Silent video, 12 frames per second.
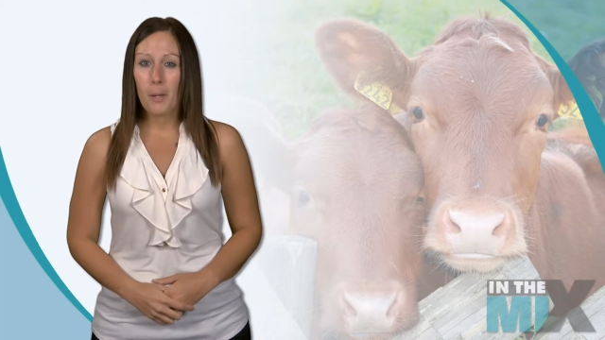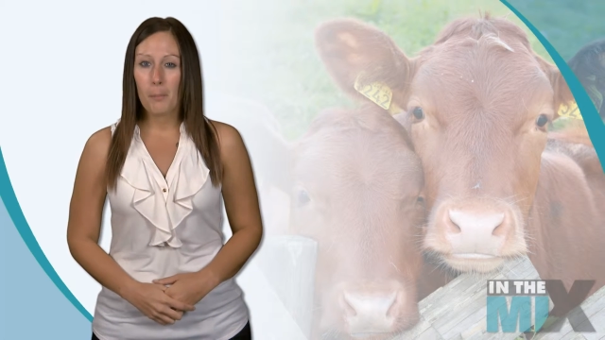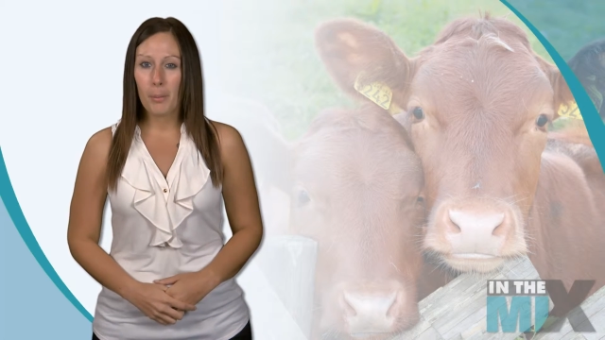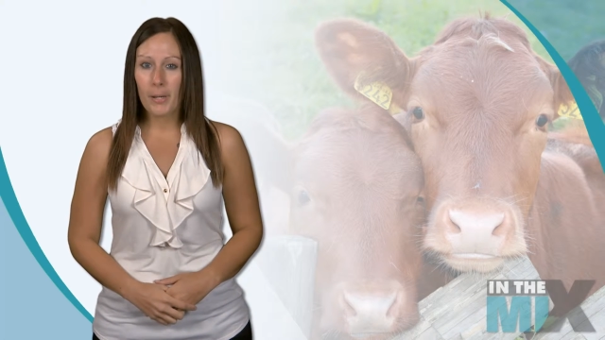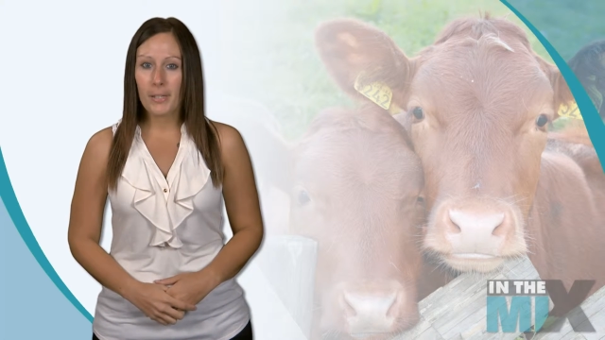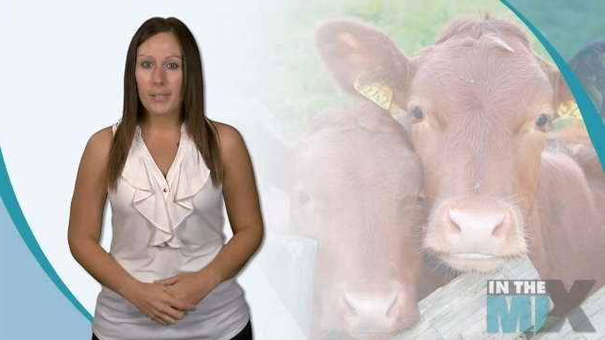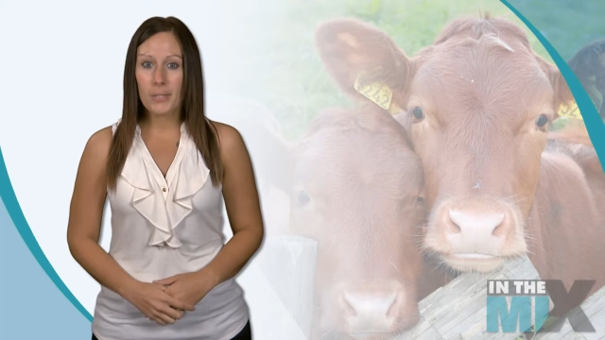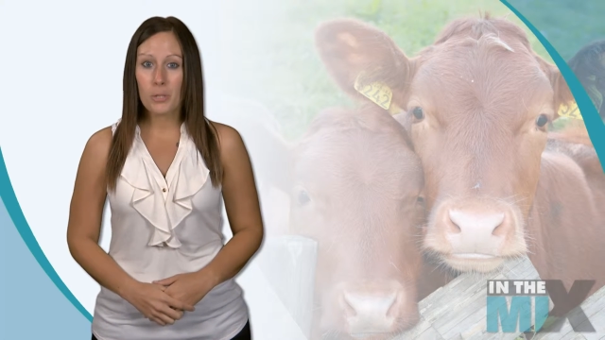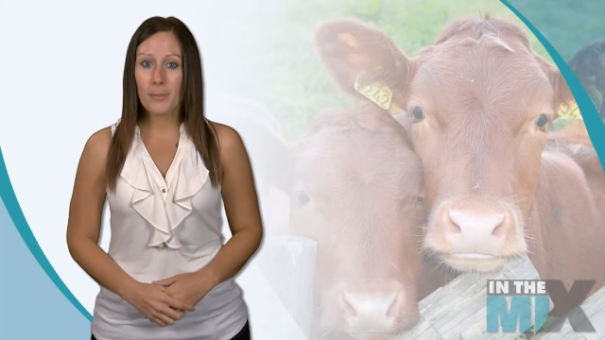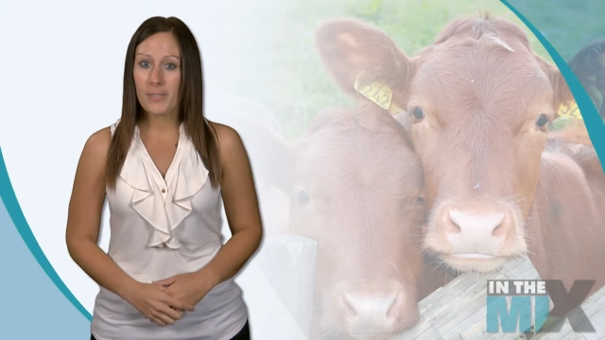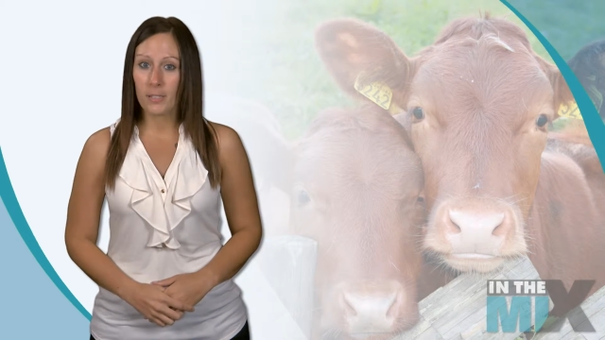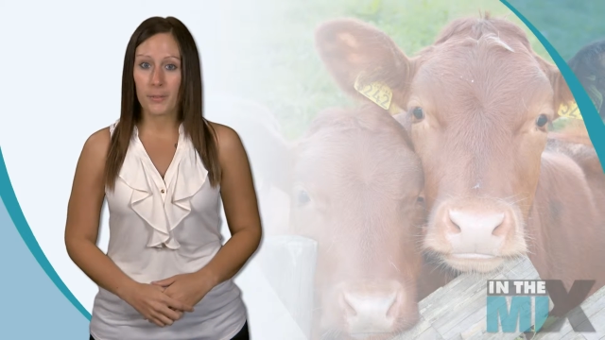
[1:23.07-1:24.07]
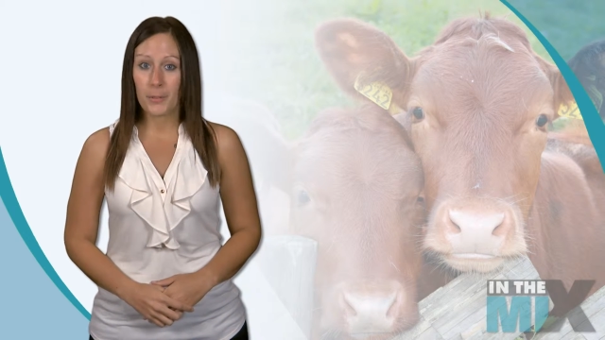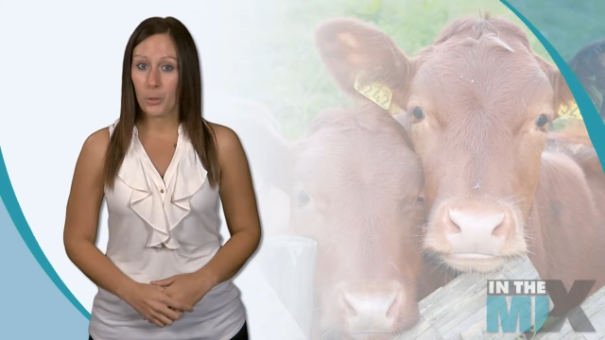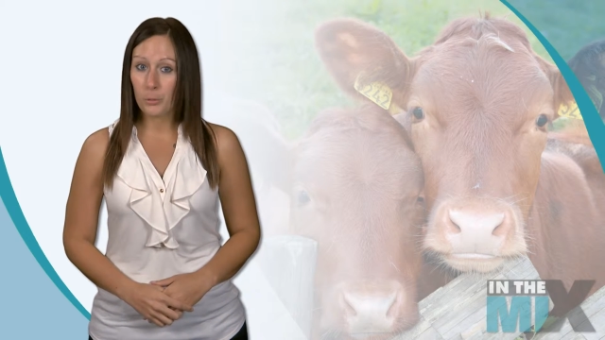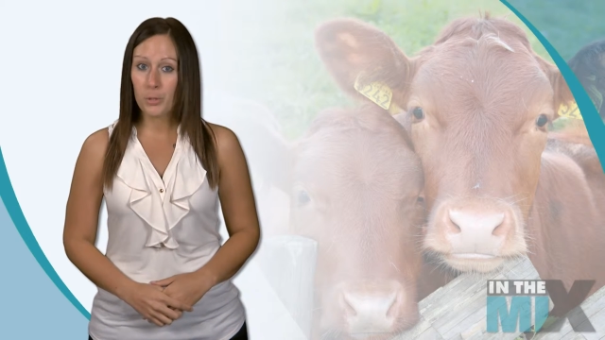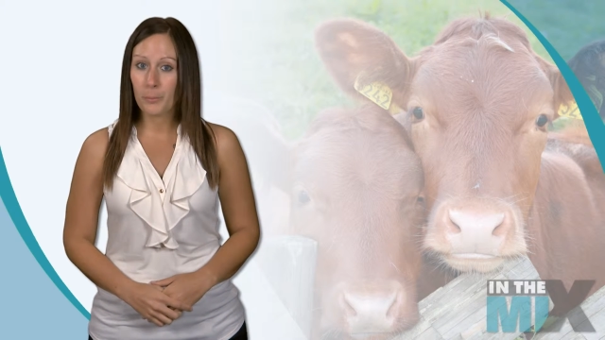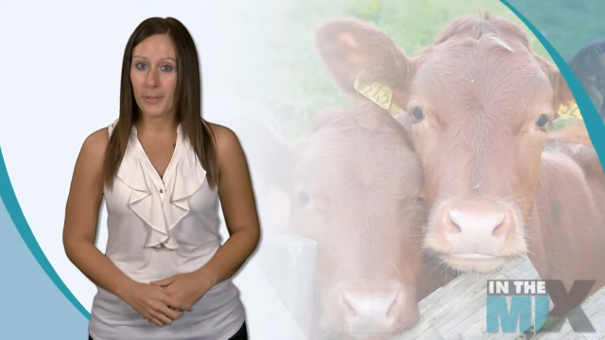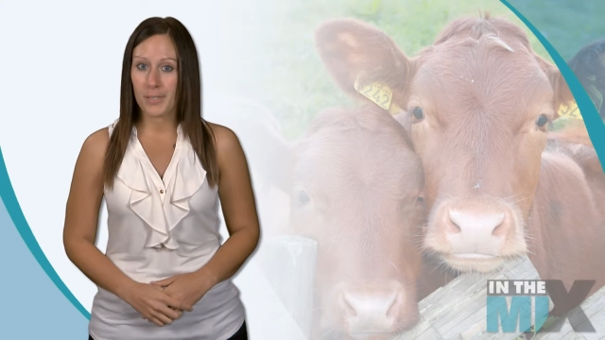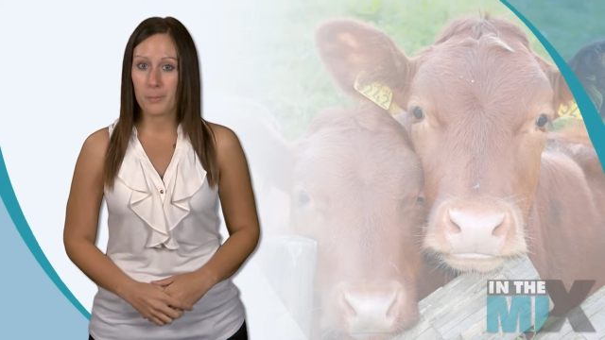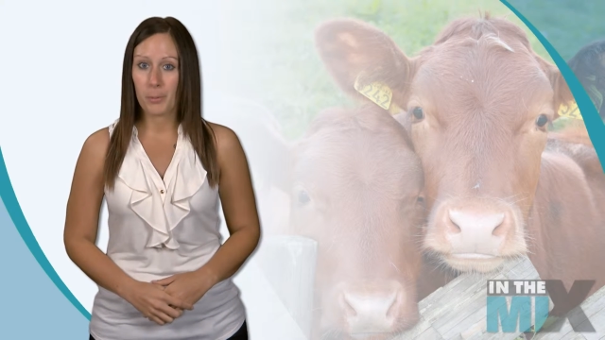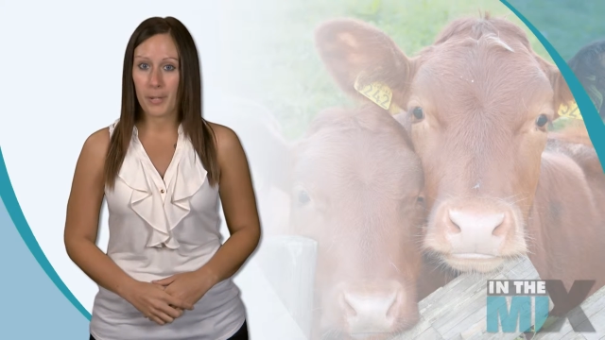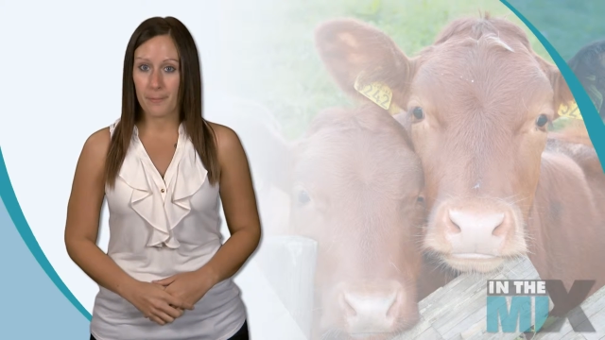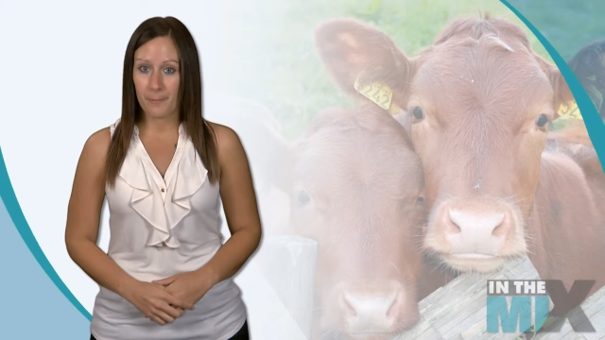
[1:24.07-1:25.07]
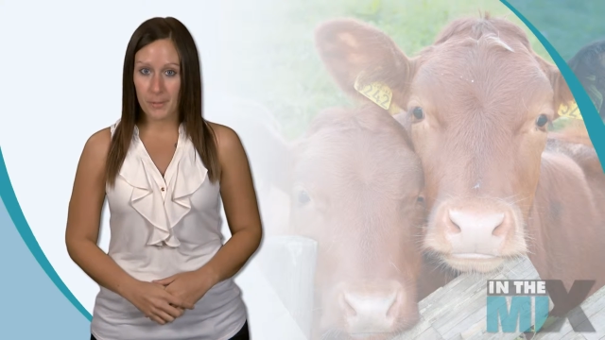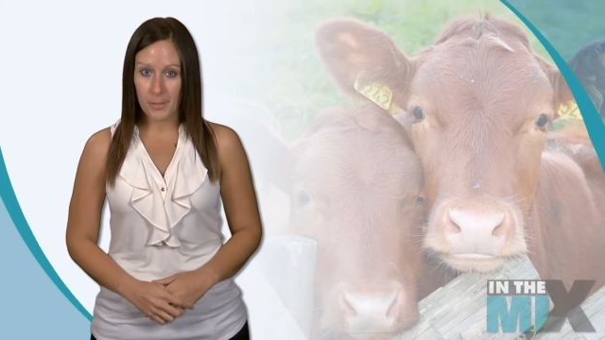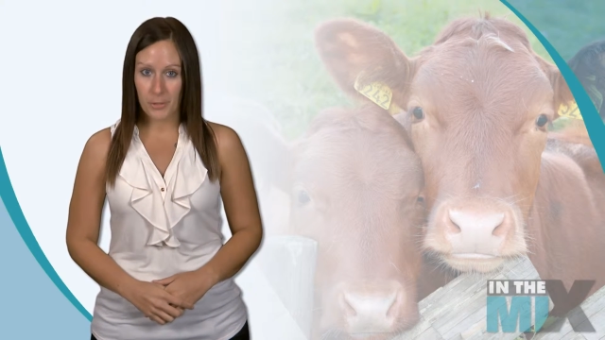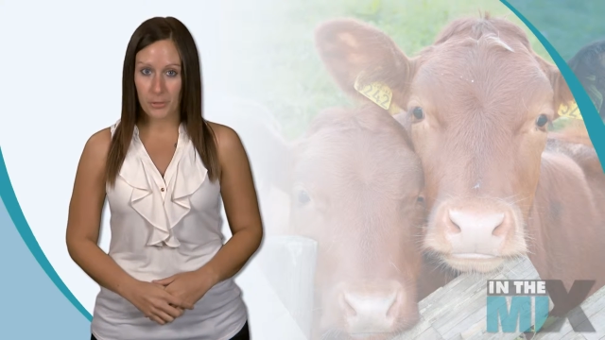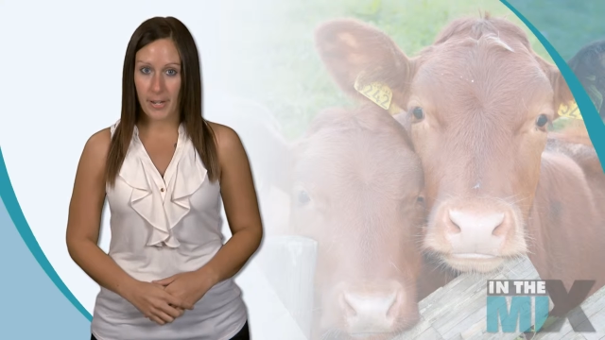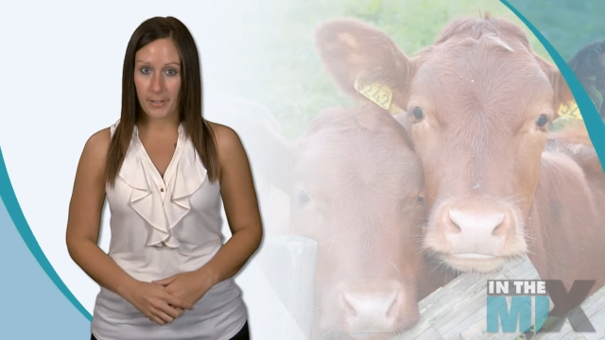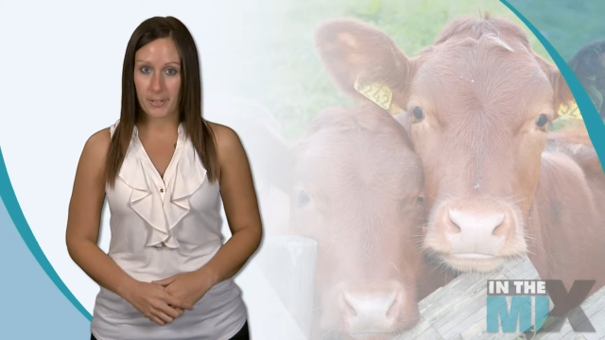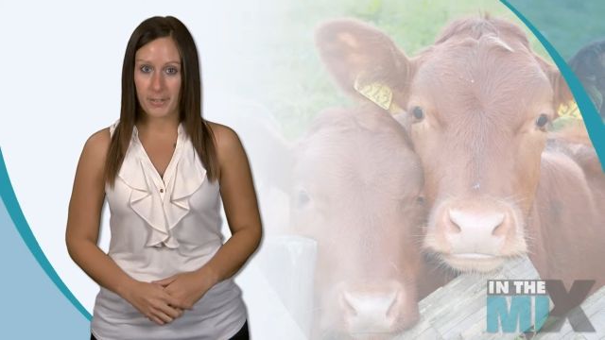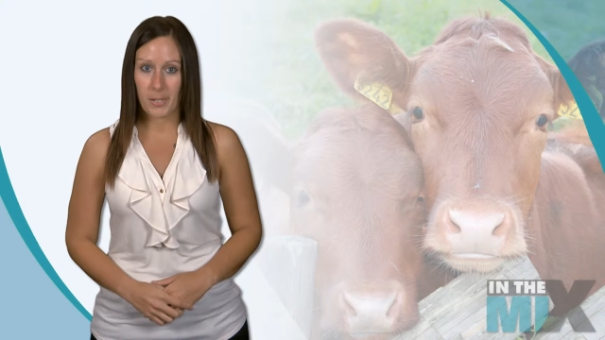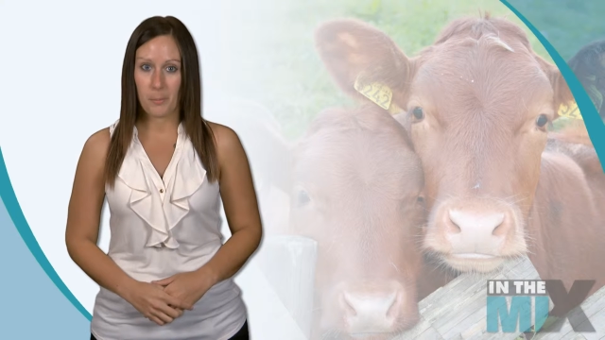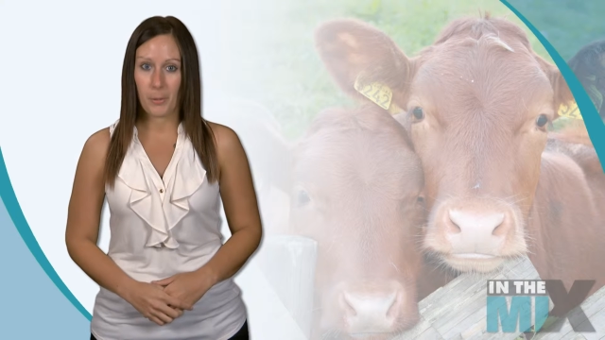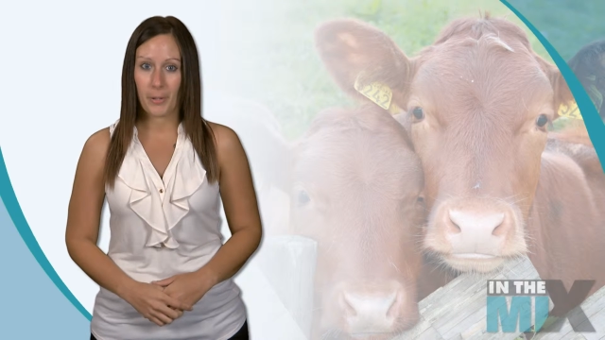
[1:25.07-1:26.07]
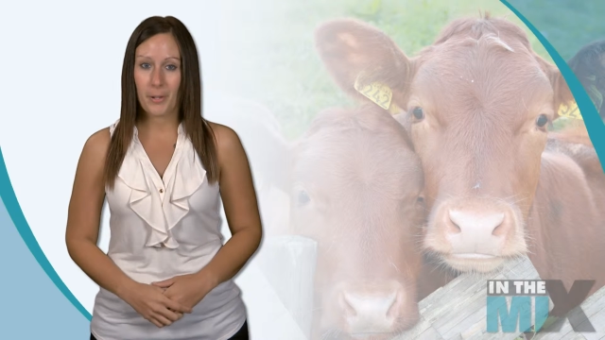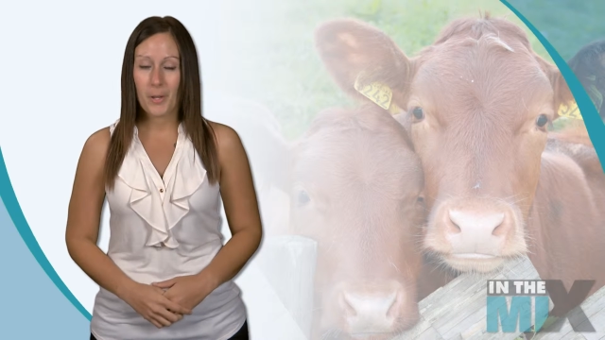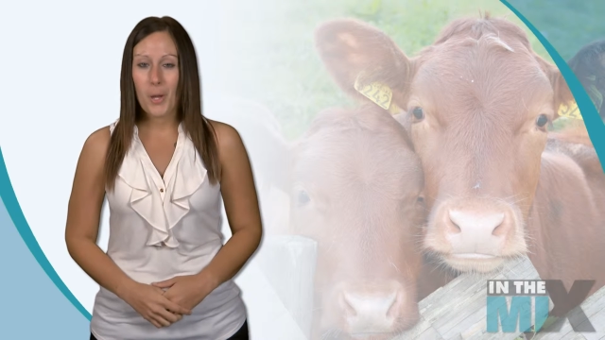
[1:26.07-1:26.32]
But humans aren't the only ones sporting fitness trackers anymore.